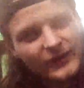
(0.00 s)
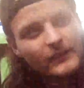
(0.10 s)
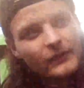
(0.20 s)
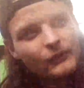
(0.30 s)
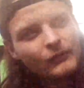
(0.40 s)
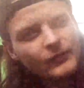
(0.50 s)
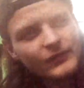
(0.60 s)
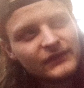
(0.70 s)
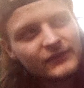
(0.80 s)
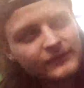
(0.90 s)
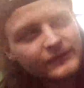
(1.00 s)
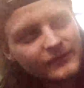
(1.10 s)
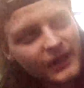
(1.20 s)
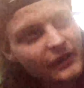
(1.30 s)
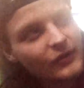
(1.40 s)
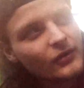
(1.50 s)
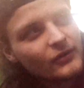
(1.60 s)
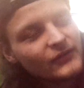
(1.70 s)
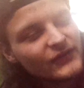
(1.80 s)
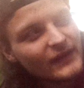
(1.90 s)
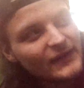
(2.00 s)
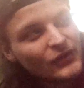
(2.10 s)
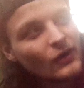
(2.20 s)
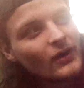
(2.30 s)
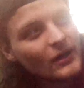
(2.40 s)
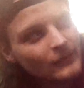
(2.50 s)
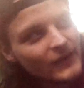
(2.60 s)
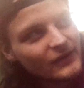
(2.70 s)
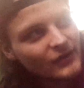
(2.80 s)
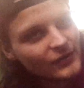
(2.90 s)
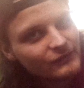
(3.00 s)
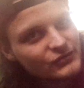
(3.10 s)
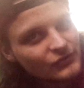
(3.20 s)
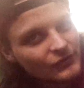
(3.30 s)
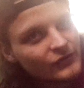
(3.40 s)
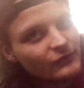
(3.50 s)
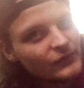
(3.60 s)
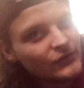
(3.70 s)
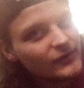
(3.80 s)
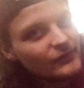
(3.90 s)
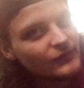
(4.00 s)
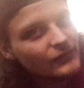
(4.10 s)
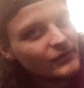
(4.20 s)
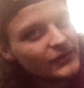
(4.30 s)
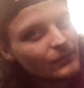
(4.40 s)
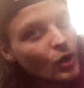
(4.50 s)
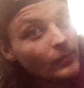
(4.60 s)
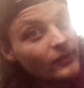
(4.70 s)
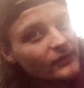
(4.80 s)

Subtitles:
them. They were really, I don't know, just at that time, that kind of genre of music was really popping.